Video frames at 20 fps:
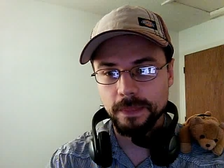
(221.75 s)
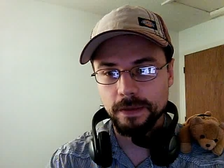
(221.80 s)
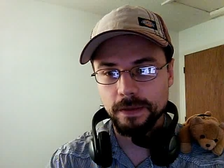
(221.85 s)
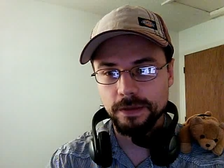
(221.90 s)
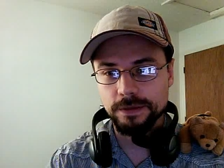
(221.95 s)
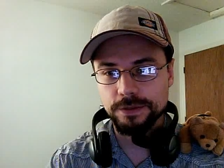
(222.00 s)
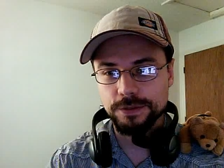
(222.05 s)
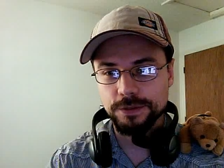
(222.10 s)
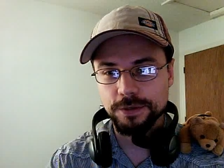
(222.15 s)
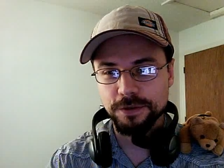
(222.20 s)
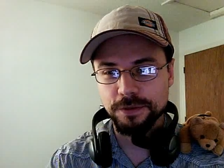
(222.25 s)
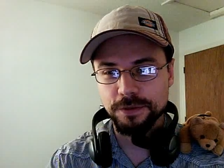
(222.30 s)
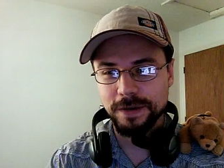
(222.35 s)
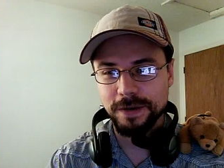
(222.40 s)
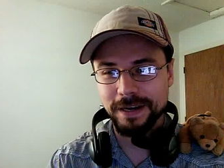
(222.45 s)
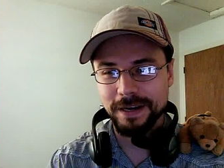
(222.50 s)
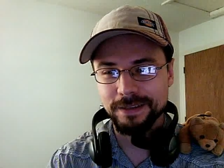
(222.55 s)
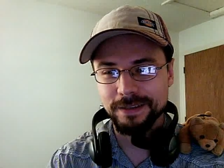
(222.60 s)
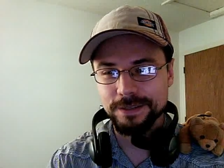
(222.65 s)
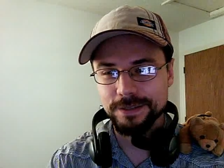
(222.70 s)
And so the
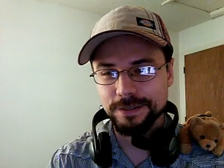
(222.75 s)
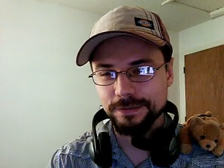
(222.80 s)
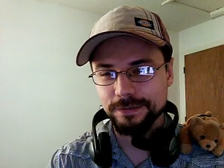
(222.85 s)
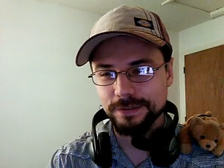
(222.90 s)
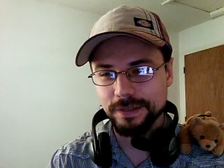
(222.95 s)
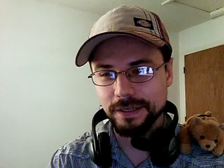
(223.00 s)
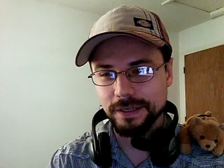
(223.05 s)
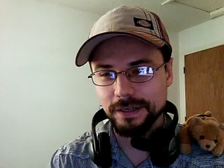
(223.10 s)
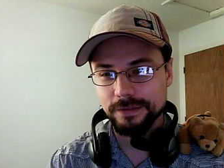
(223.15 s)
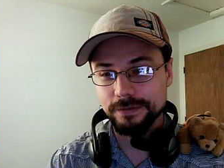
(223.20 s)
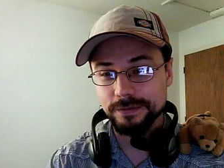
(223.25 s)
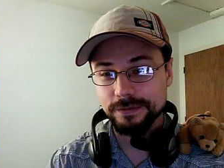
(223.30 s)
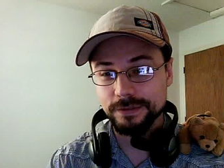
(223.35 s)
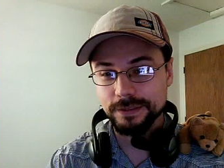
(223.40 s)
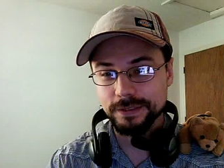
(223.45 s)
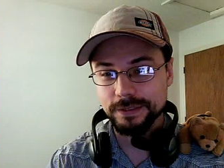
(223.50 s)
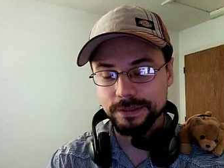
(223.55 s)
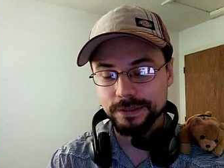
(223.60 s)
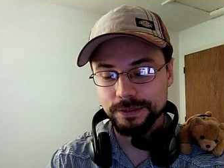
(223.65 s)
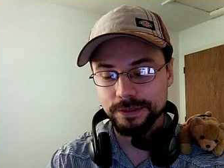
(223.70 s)
pilots involved
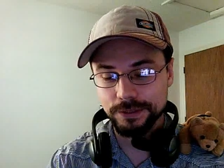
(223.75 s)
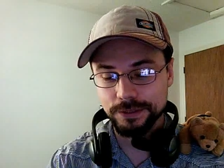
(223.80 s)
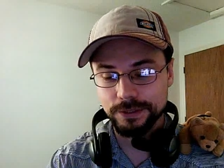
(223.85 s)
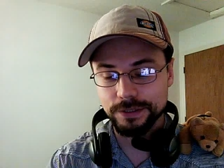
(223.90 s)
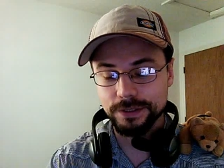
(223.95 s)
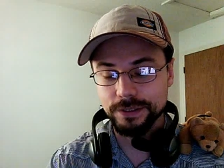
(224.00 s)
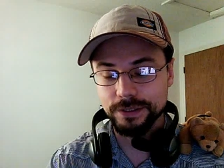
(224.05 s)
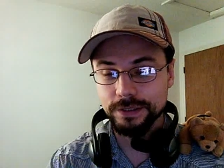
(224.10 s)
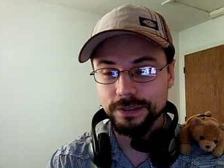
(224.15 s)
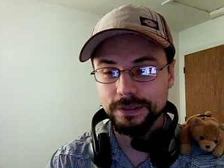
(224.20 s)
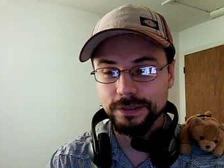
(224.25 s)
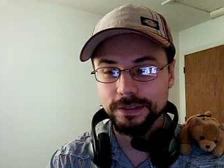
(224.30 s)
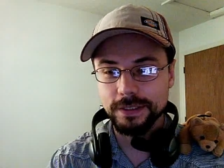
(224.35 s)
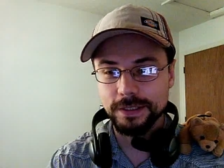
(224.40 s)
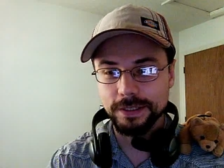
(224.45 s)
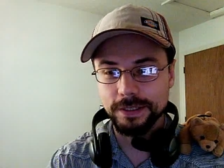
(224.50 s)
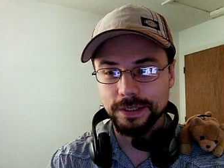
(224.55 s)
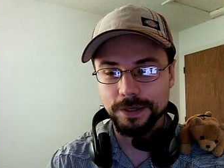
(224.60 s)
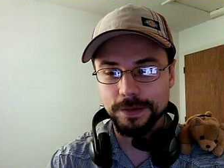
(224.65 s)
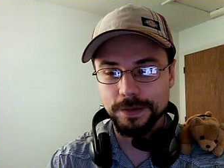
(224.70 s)
learned
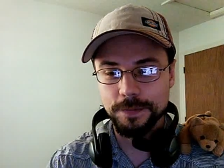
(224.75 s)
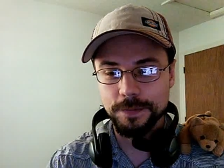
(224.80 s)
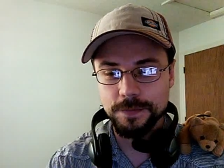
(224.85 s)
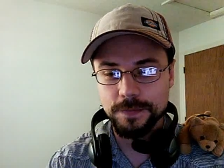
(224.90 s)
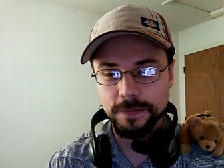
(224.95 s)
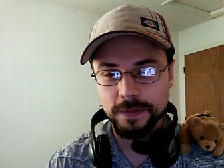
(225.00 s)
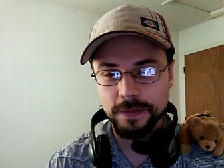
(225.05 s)
um,